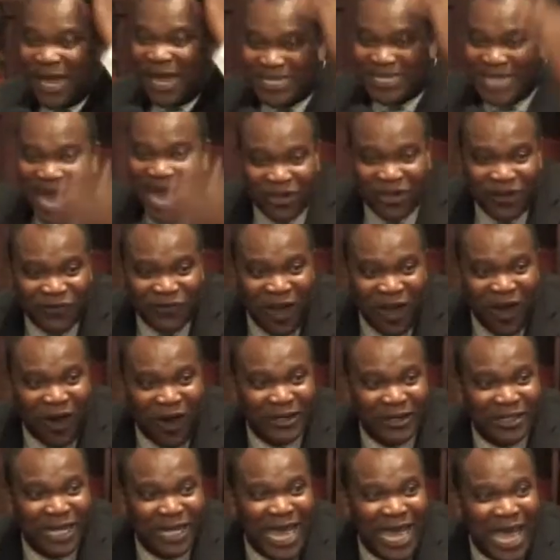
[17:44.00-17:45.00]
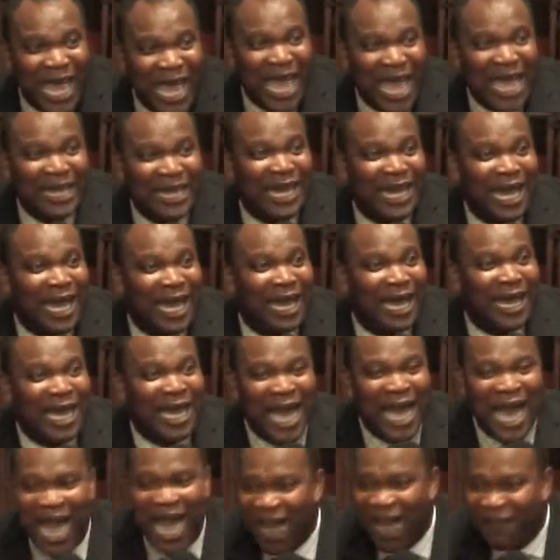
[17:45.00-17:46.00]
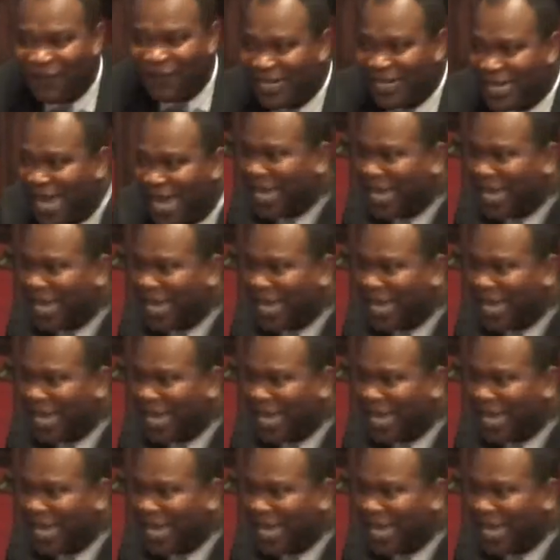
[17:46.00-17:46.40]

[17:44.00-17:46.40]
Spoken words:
child of God and I haven't done